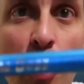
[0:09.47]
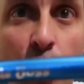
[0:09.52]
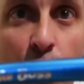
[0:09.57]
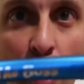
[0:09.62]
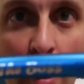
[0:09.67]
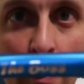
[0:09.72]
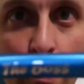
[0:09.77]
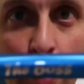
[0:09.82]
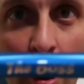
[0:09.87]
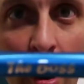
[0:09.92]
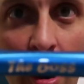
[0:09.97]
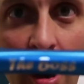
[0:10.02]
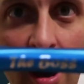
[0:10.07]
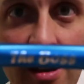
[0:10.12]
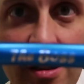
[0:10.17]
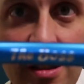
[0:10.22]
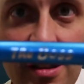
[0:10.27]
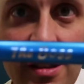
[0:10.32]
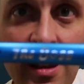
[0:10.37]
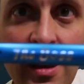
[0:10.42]

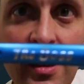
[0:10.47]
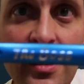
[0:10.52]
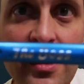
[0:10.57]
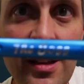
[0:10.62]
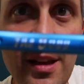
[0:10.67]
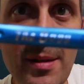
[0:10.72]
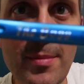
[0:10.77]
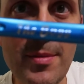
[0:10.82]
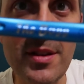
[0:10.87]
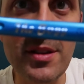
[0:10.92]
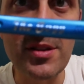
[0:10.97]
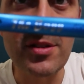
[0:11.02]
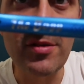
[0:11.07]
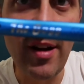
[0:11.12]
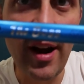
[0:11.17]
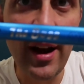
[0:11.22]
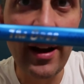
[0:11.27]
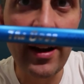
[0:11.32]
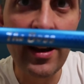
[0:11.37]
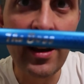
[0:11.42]
Boss. That's the name of this
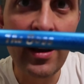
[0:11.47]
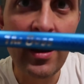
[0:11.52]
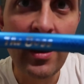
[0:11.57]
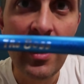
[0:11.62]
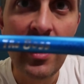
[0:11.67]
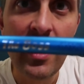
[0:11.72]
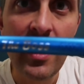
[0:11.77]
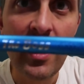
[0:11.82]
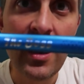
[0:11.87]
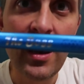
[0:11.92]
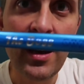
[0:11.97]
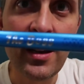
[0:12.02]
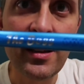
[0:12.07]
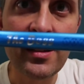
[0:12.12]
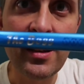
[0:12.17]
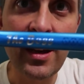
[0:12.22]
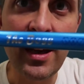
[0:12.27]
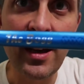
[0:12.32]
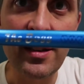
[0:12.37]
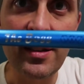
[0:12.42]
racket.
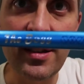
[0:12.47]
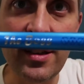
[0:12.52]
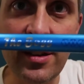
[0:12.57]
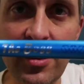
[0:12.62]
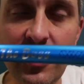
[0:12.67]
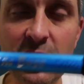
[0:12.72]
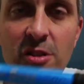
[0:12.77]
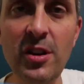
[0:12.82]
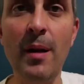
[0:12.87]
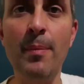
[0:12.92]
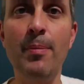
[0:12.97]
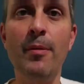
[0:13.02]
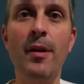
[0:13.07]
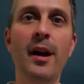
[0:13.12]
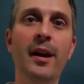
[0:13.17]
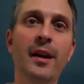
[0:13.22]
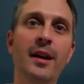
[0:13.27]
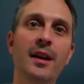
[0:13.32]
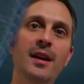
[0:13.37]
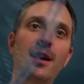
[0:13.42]
It's a teardrop
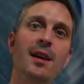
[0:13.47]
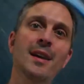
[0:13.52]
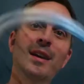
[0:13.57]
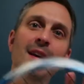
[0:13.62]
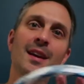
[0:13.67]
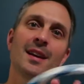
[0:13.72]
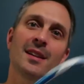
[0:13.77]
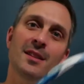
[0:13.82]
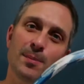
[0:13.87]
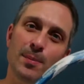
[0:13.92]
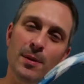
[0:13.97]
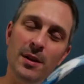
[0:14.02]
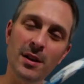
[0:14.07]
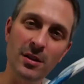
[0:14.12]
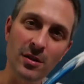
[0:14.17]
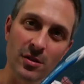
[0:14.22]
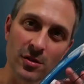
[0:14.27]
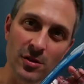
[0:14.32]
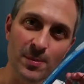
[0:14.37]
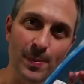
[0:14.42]
racket. It's being
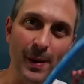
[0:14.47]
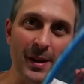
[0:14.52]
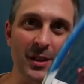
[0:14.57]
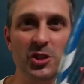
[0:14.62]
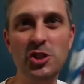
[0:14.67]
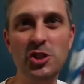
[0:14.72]
used by